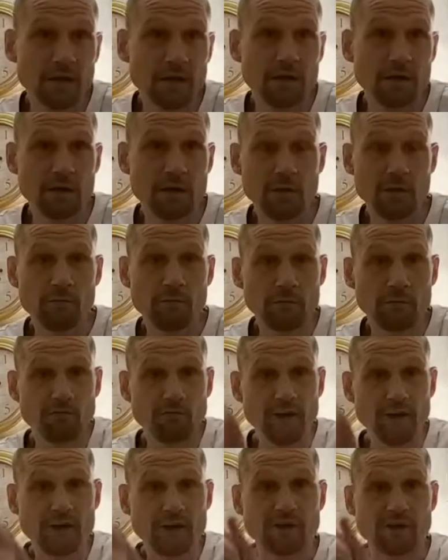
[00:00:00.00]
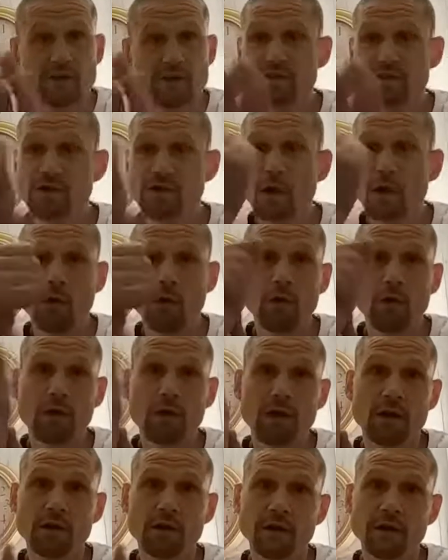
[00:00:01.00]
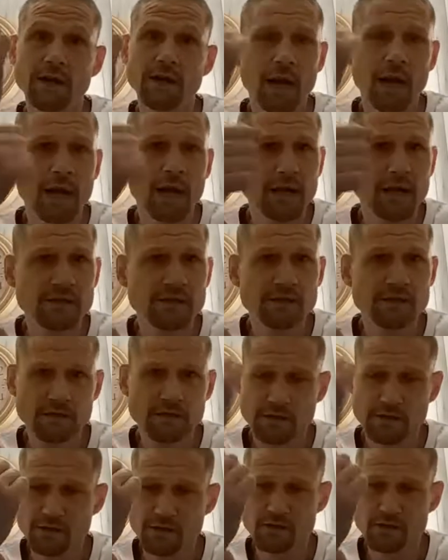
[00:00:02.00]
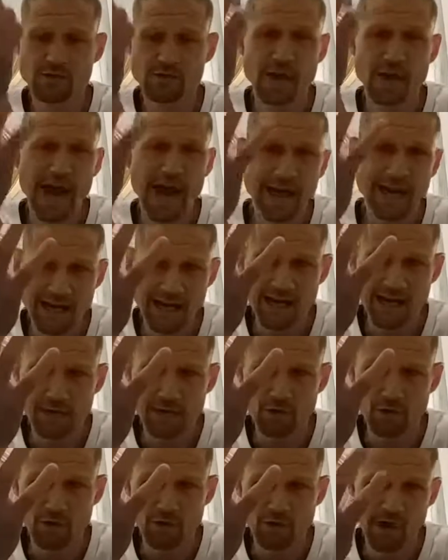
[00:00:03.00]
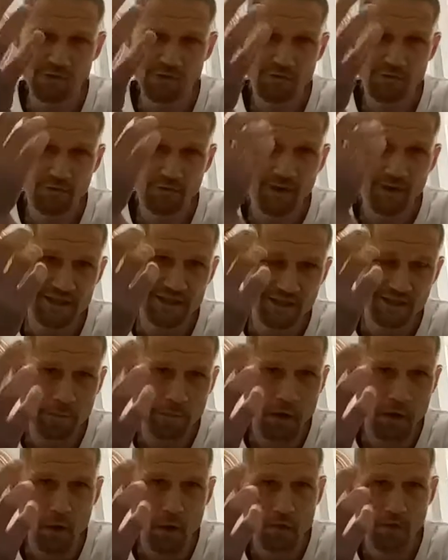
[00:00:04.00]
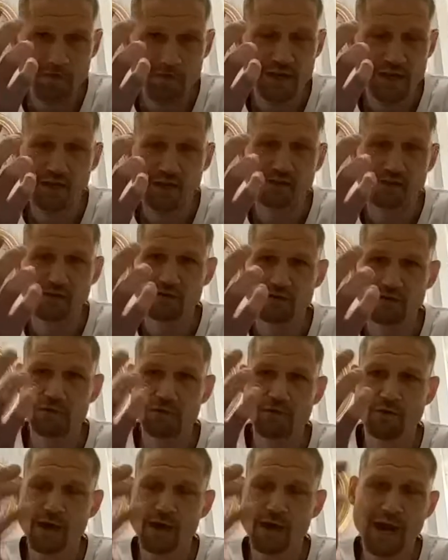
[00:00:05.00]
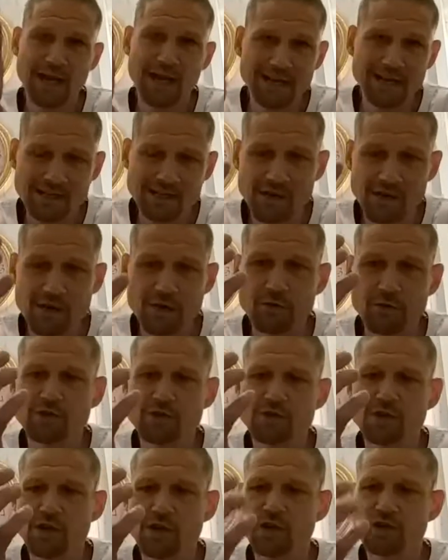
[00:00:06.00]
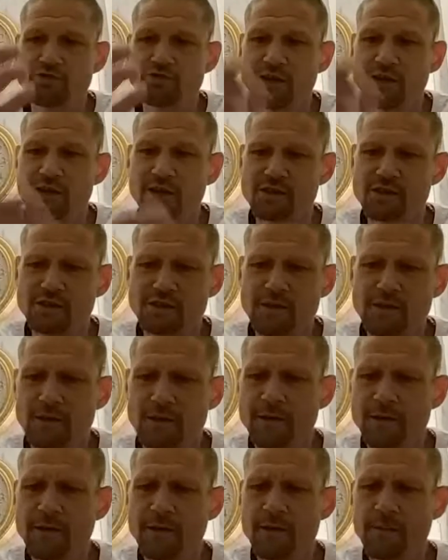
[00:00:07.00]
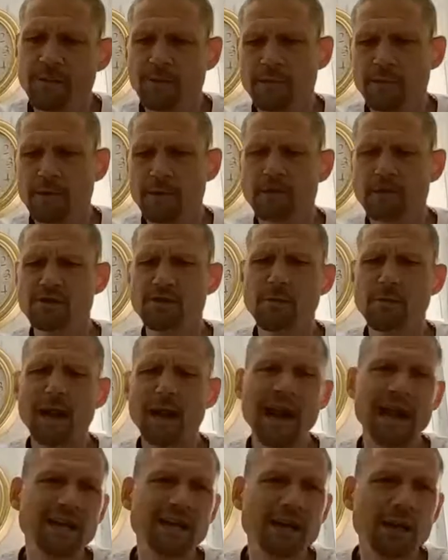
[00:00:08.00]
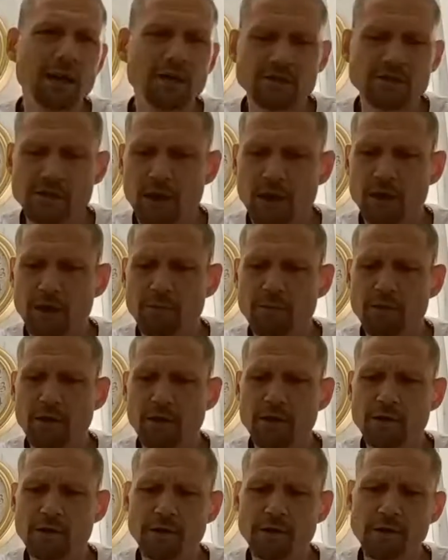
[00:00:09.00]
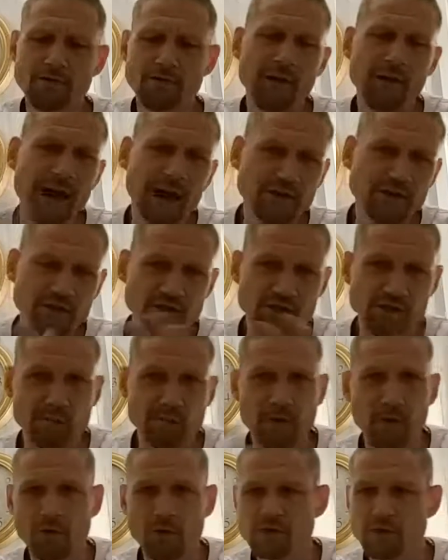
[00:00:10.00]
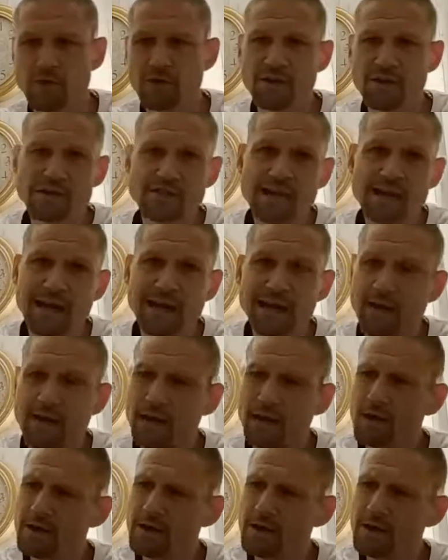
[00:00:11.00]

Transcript: the wrist is no longer, it clicks, it doesn't ache anymore. It hasn't fixed the bones. It hasn't done any internal surgery. It's a molecular type effect, I suppose, on the cellular